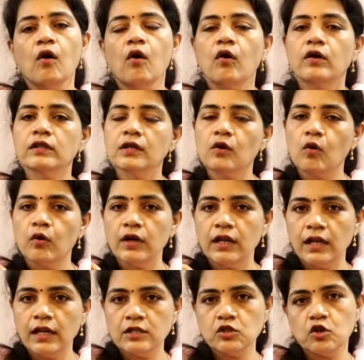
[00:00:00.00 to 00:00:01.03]
or the
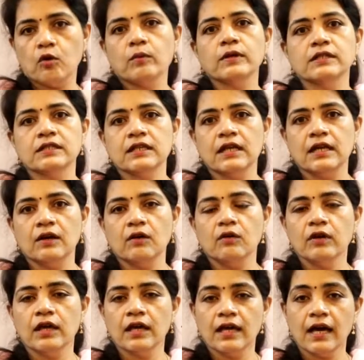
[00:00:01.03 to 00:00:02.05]
coordinate geometry,
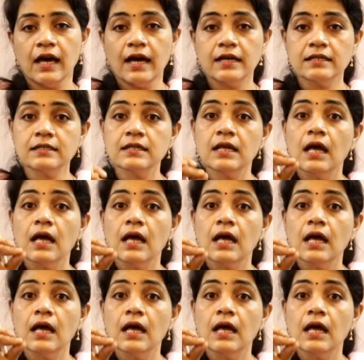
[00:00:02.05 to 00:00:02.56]
okay, has